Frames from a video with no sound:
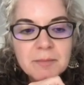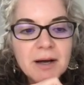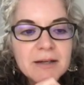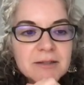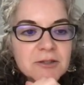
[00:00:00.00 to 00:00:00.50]

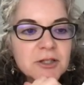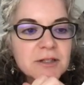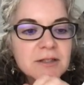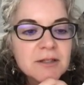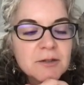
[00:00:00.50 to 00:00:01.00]
I
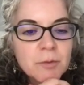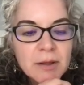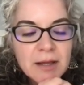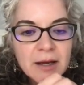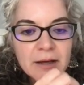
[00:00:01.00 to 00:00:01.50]
suggest doing
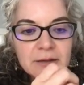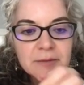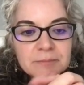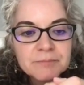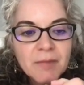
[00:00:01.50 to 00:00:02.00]
that
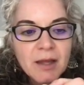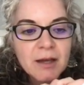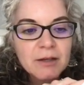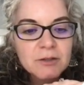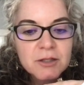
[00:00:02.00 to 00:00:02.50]

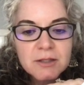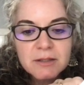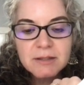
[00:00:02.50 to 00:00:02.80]
just